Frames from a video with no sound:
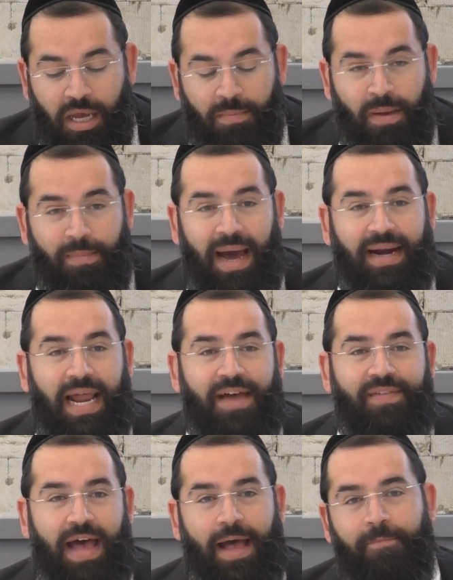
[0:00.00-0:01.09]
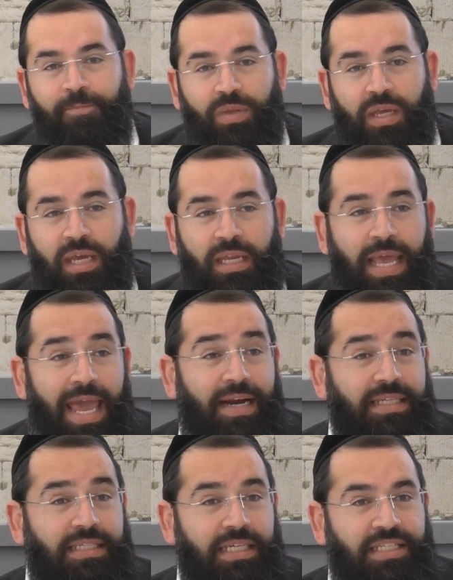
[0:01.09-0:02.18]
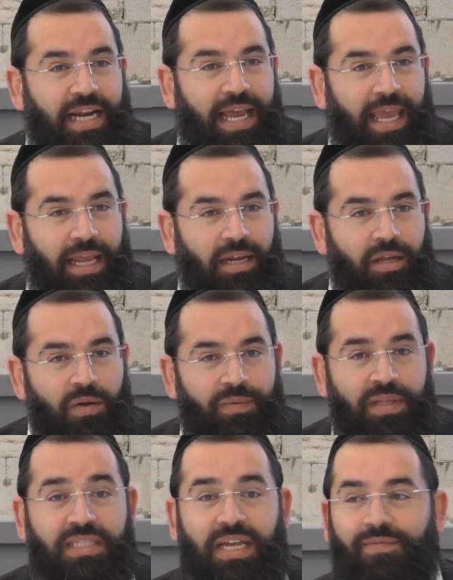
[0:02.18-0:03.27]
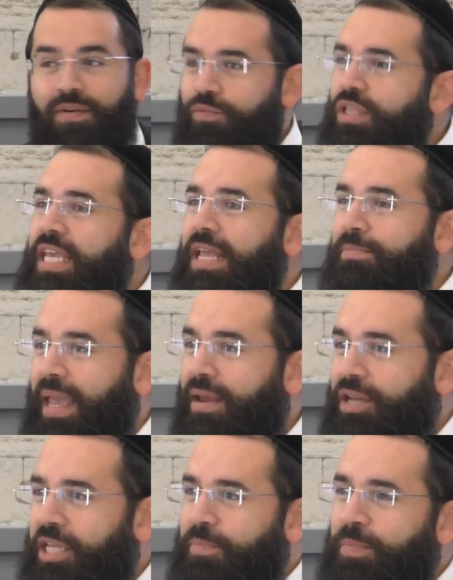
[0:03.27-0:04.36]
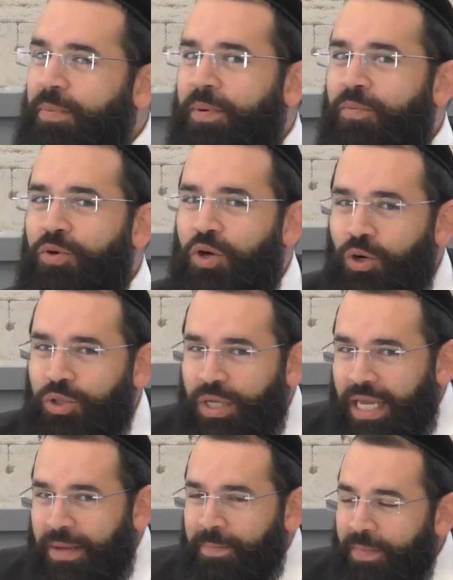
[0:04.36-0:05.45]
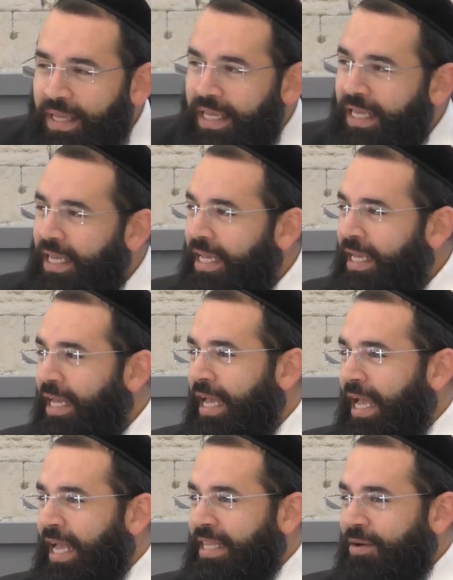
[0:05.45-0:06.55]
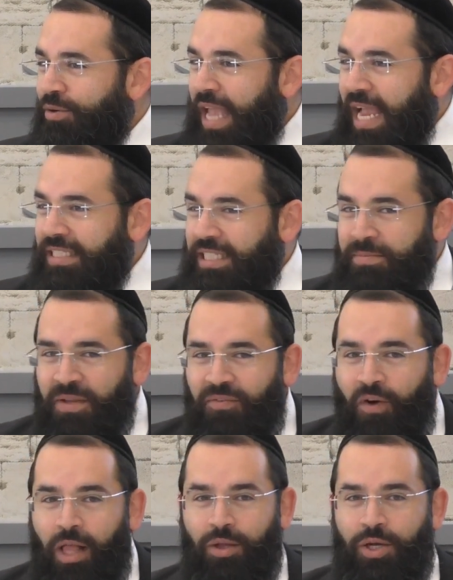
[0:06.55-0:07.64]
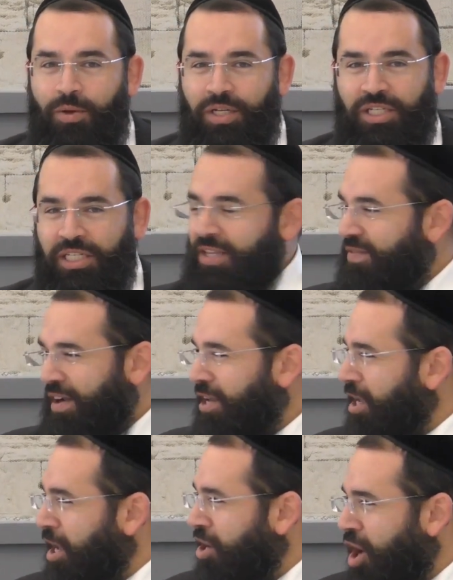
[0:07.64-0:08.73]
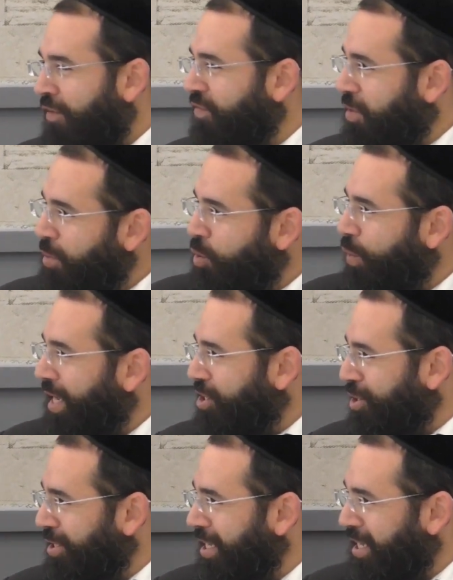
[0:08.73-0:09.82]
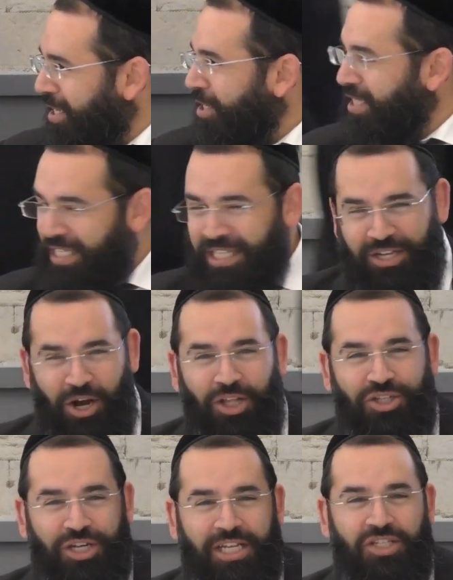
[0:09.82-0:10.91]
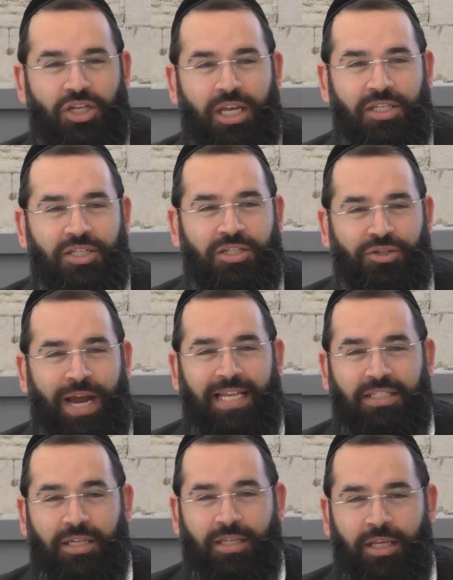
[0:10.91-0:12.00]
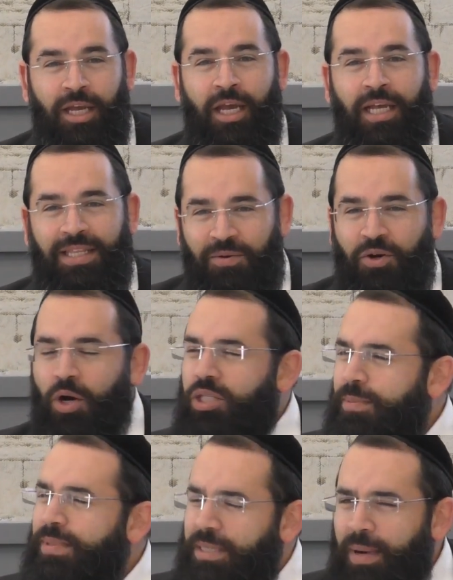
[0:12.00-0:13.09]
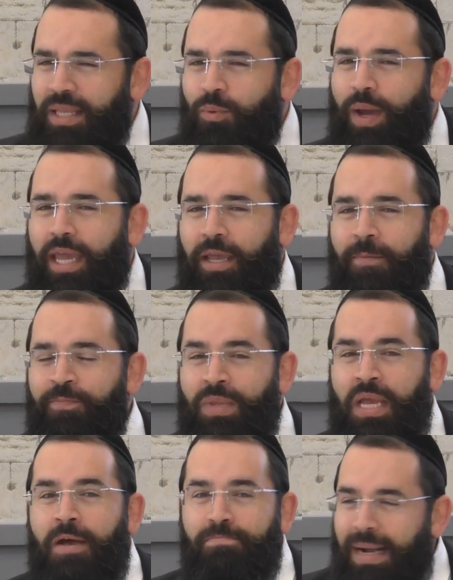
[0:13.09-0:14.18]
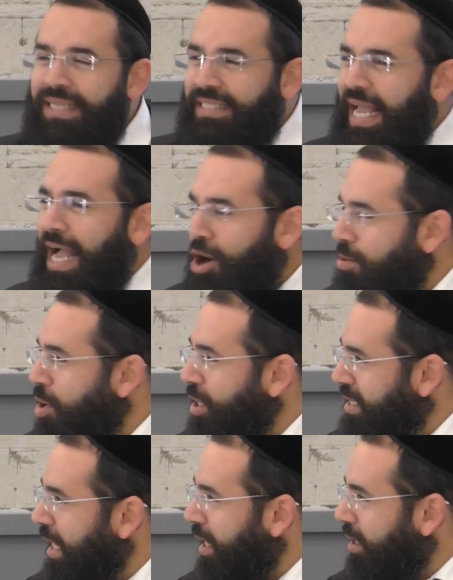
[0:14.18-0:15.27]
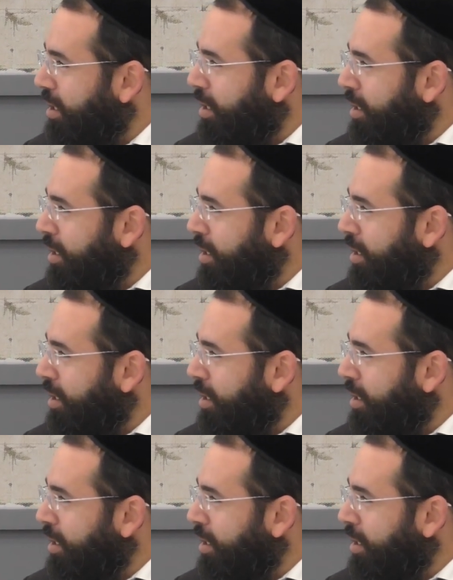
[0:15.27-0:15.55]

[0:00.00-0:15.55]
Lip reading: B'Ma'arava, in Eretz Yisrael, when someone would get married, people would go to him and they would ask him the following question. This is a very uncomfortable question. Like, you see, the culture has changed drastically. They would go to him and say, by the way, matzah or motzeh?